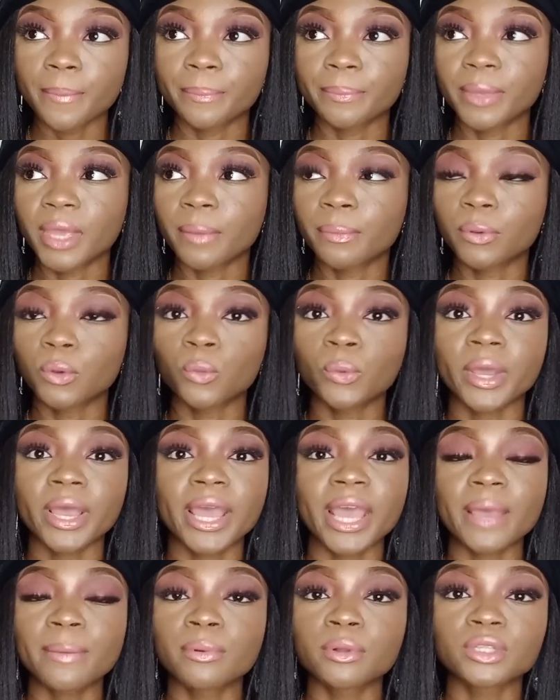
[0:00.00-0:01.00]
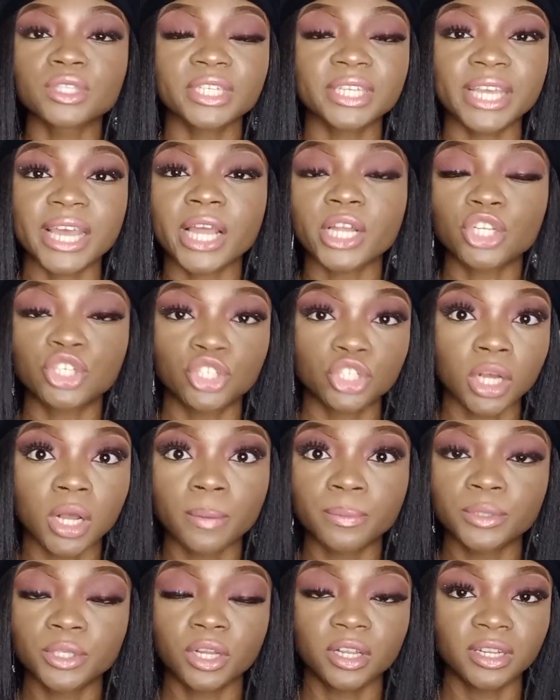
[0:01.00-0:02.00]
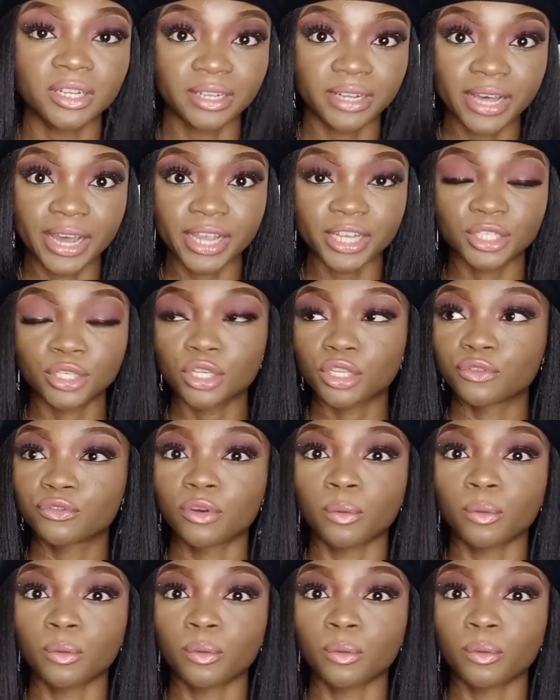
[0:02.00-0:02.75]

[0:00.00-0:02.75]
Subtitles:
People were able to get jobs online just